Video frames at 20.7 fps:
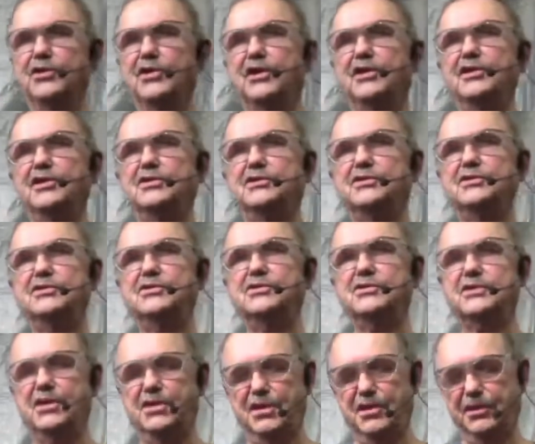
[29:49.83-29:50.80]
that is
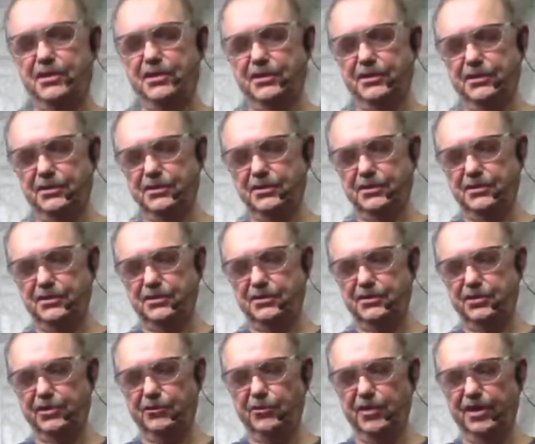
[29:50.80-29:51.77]
you
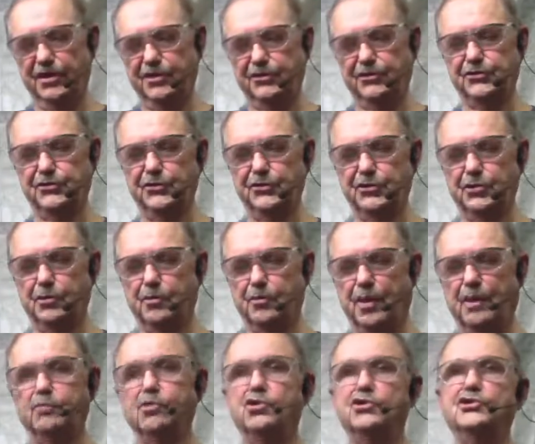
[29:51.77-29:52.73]
can run it through your
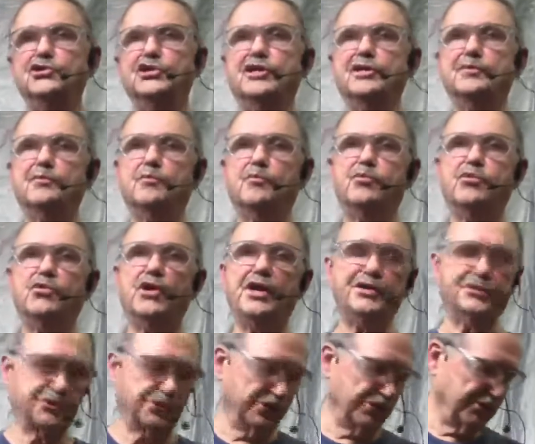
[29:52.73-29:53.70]
bubble jet
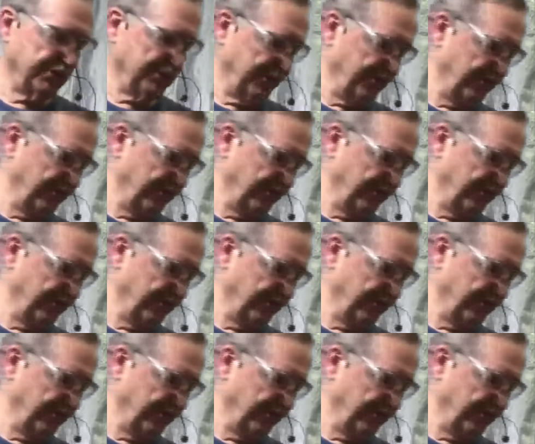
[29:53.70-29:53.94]
printer